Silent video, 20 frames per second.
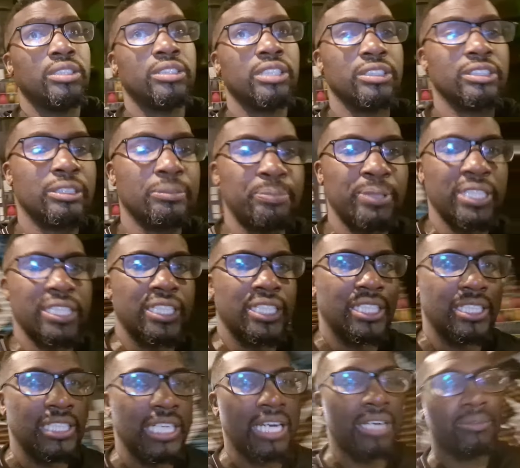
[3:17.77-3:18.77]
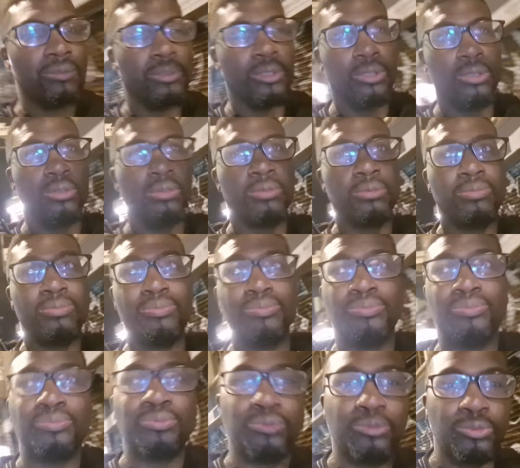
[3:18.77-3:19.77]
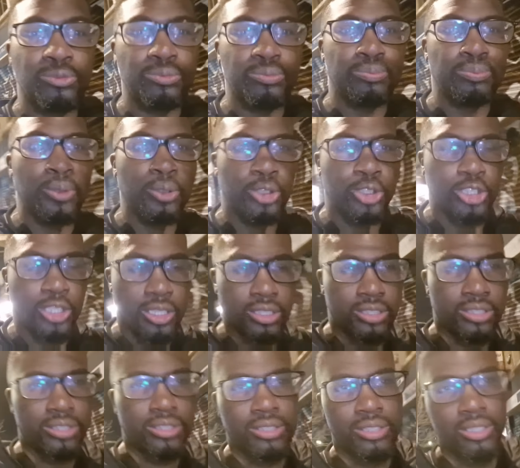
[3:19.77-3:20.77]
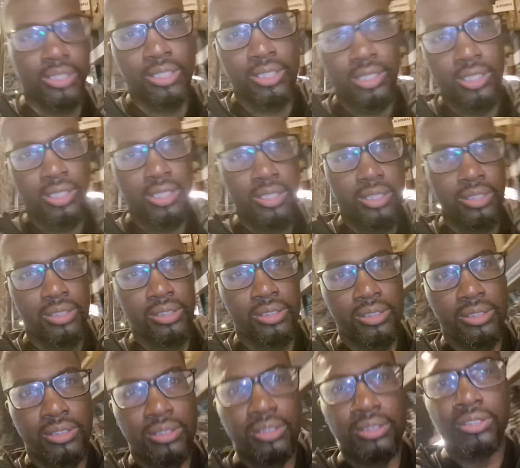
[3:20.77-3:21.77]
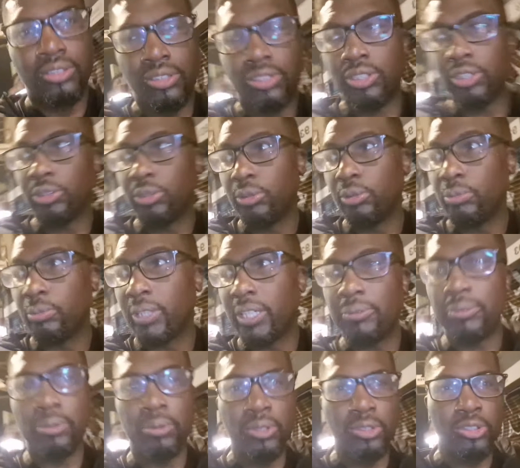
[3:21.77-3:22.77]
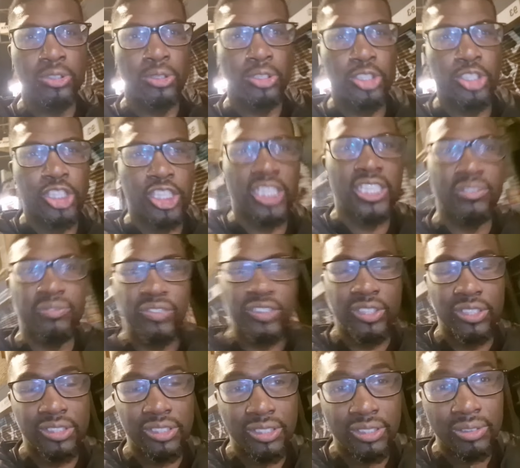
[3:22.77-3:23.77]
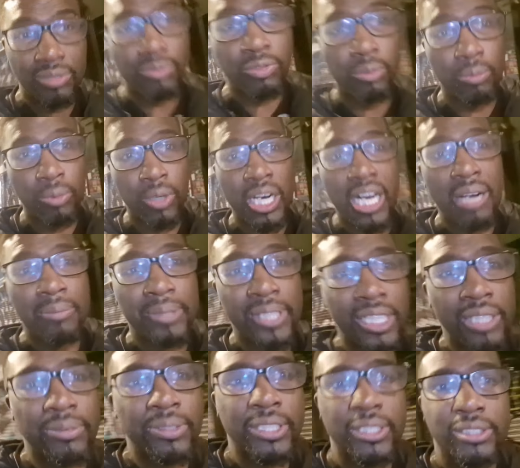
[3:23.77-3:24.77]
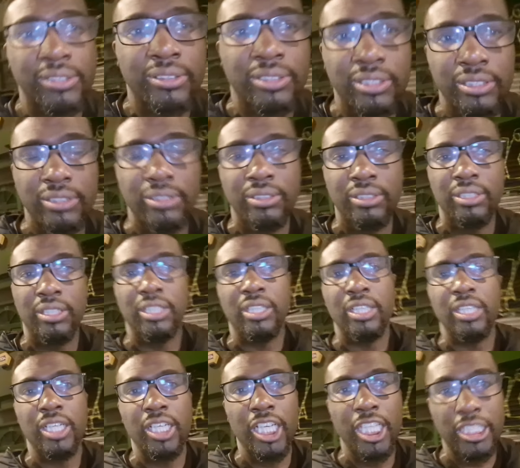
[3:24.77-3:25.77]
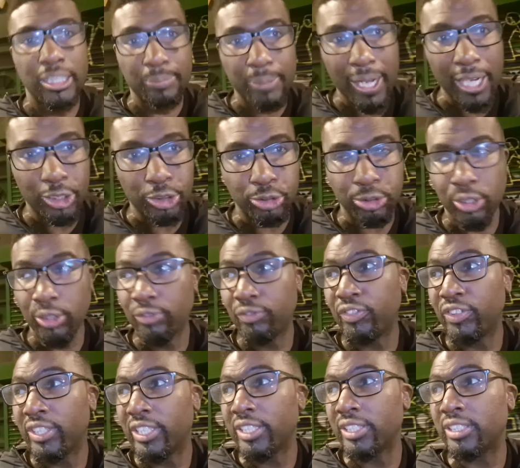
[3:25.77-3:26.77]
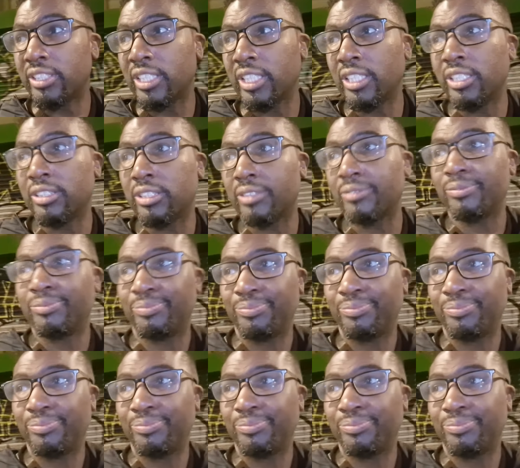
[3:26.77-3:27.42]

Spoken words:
Some stability that will push us to where we want to achieve. Because from what I'm hearing, it's about a trophy this season.